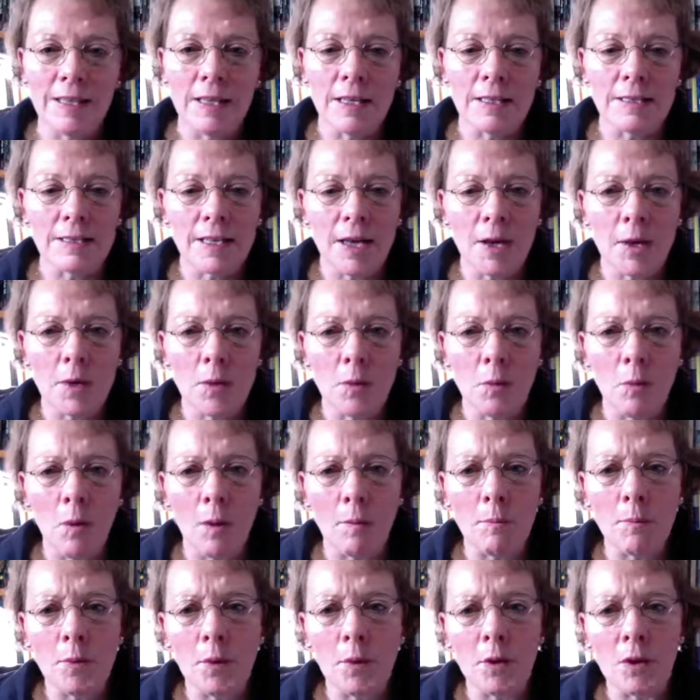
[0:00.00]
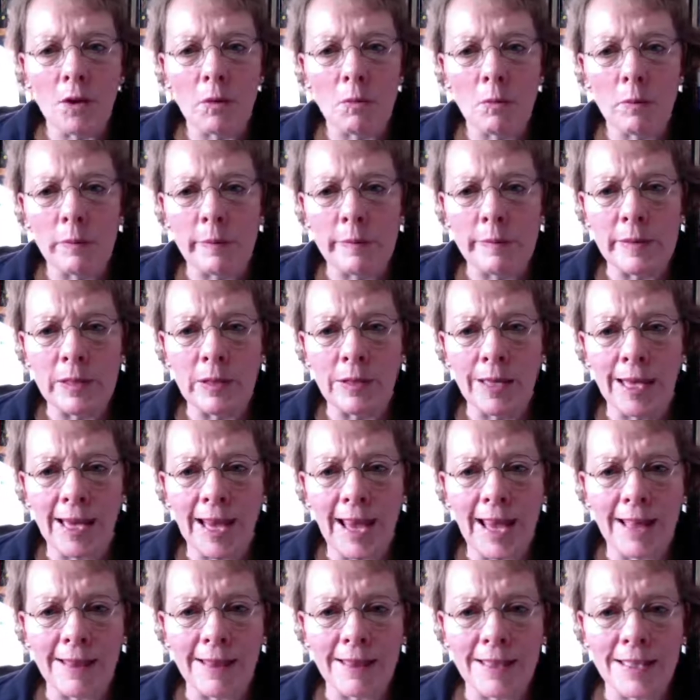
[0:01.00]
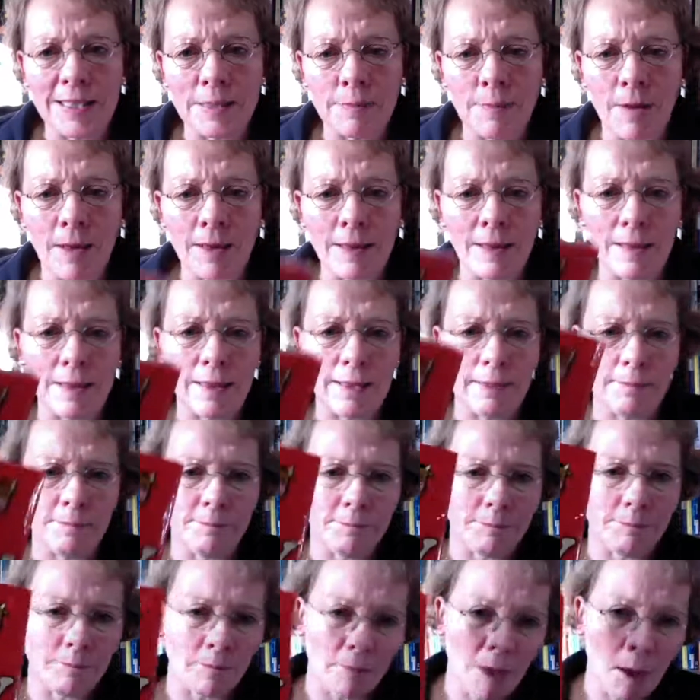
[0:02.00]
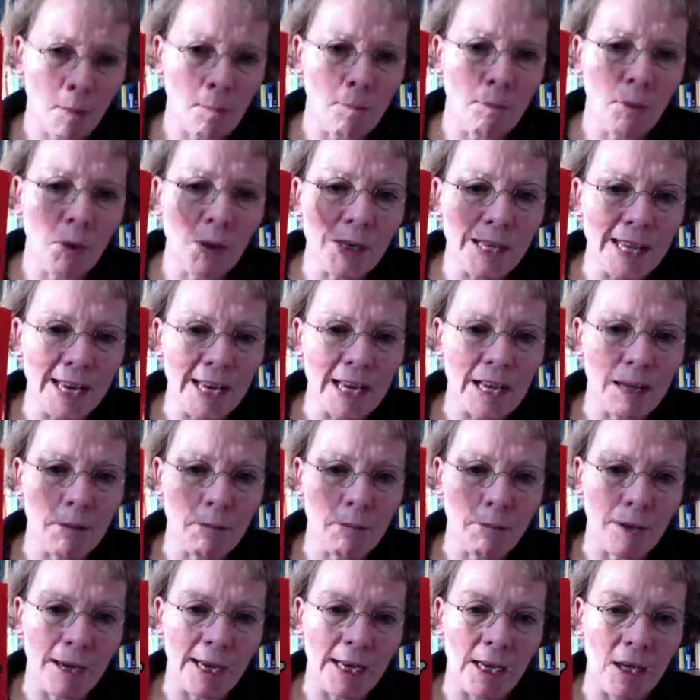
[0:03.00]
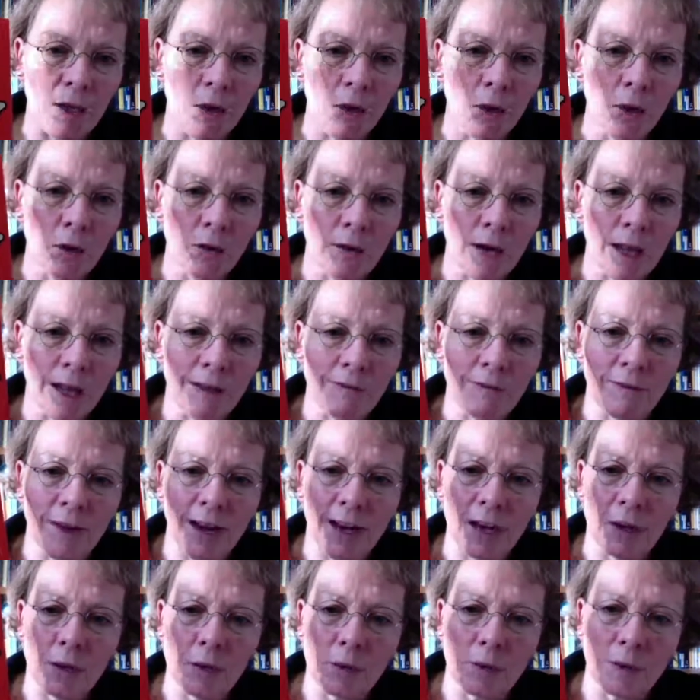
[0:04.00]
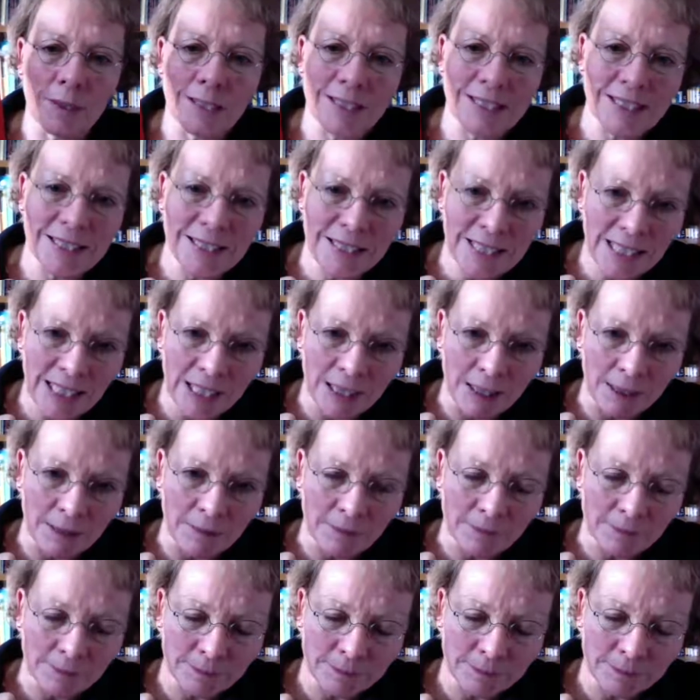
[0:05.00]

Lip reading: So what book will we be looking at this month? Bully by Laura Vacarro Seeger.